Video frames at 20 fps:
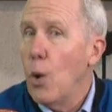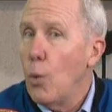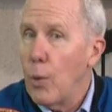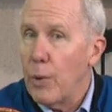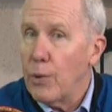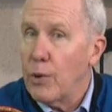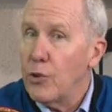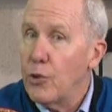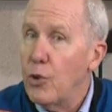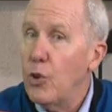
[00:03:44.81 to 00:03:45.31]

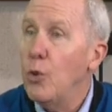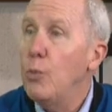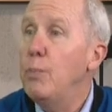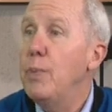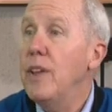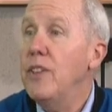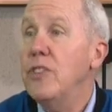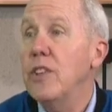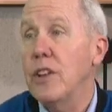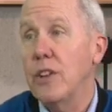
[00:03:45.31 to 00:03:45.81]
we were too
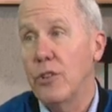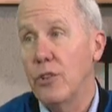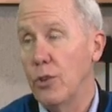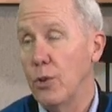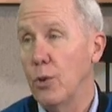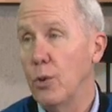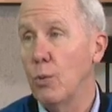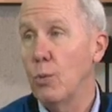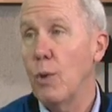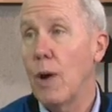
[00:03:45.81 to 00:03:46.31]
busy to
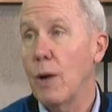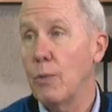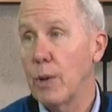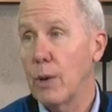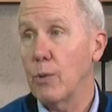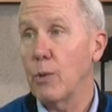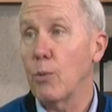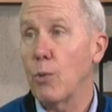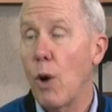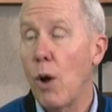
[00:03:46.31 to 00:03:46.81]
do while
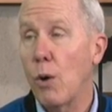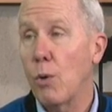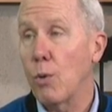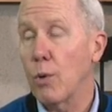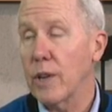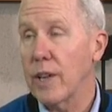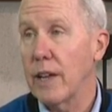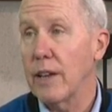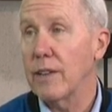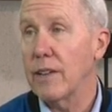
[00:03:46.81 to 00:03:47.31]
we were all
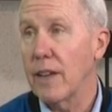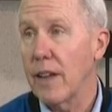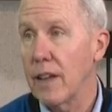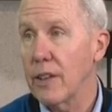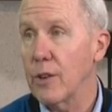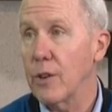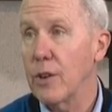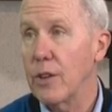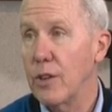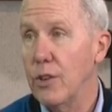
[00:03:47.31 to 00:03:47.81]
working
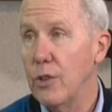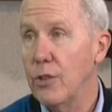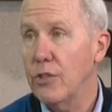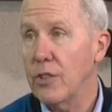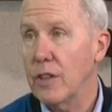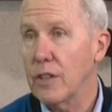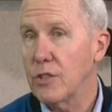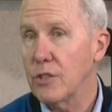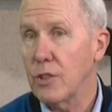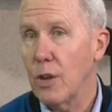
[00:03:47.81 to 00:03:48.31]
together in Houston.